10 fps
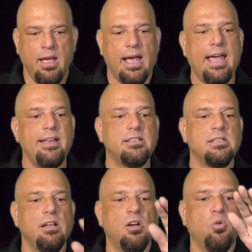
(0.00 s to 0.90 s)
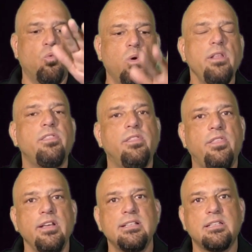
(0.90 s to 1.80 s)
And with
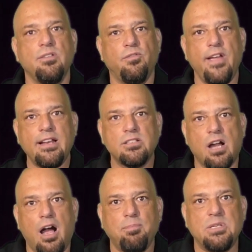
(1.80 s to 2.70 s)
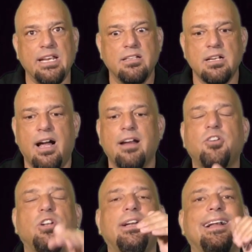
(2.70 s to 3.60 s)
this vector optics, I
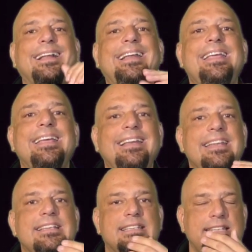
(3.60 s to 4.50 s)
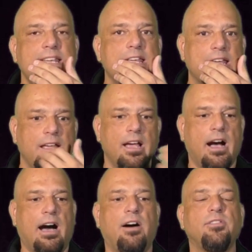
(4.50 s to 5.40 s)
could clearly see
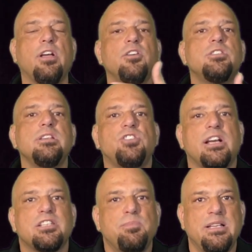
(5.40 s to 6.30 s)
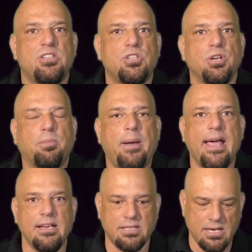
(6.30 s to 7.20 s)
how those adjustments took
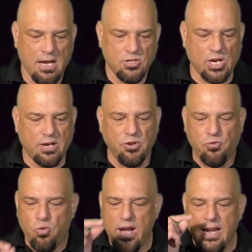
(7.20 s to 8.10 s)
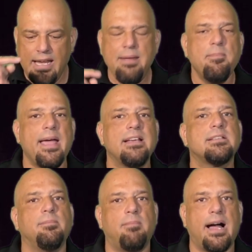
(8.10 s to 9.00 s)
place. So I could really make
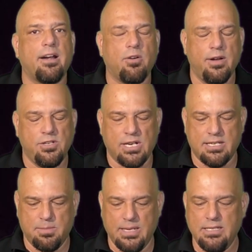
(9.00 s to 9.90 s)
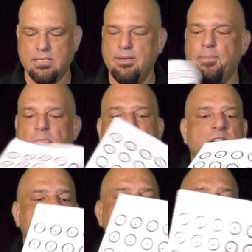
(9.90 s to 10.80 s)
some micro adjustments.
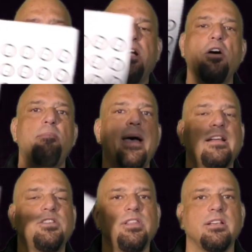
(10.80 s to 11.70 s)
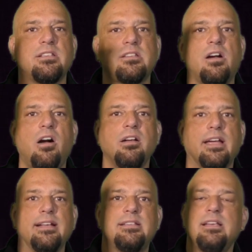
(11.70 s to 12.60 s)
So if we go back to this
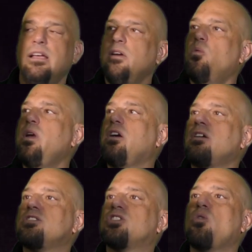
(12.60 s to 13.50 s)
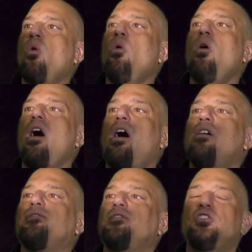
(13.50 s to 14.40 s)
target, we got a score
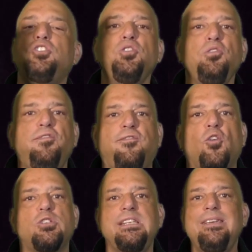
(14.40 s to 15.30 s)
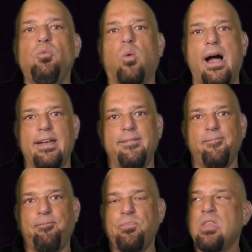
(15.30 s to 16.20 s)
of
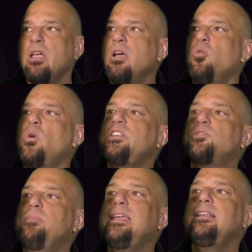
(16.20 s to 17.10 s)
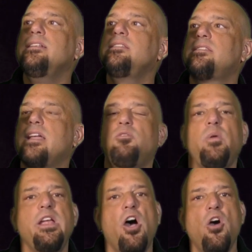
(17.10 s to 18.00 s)
241, which means that
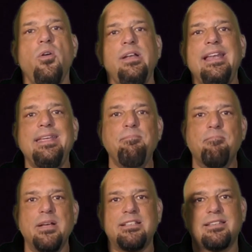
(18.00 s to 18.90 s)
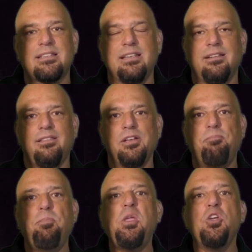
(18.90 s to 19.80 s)
we only missed the
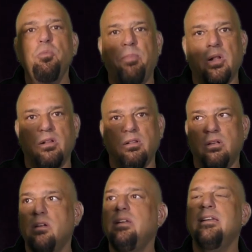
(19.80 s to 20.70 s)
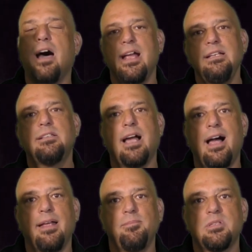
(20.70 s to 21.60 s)
pupil 9
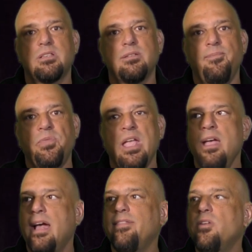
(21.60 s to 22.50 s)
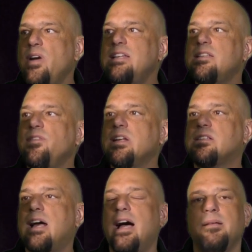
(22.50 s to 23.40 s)
times. And the rest of the
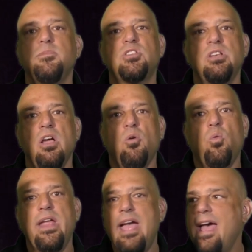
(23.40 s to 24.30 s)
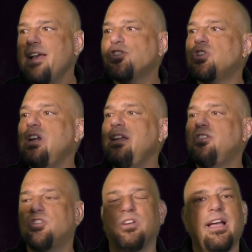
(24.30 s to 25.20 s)
times, we
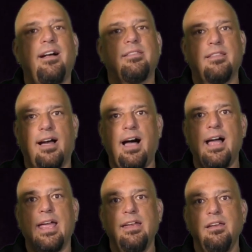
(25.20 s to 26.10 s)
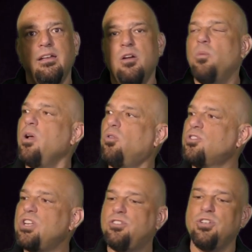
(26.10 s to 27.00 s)
actually took out the eye. We
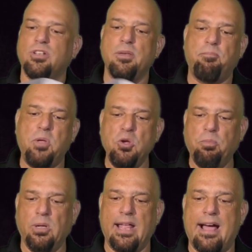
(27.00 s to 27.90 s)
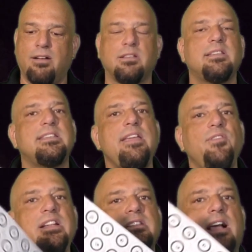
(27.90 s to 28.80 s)
also took the pupil out
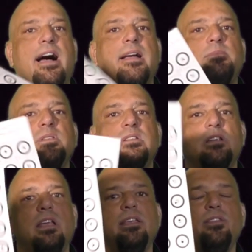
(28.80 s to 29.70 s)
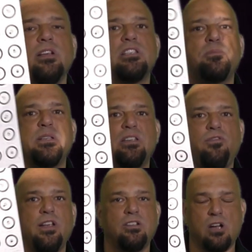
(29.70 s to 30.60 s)
7 times in this
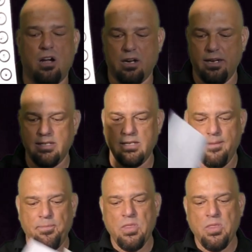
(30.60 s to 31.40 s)
specific target.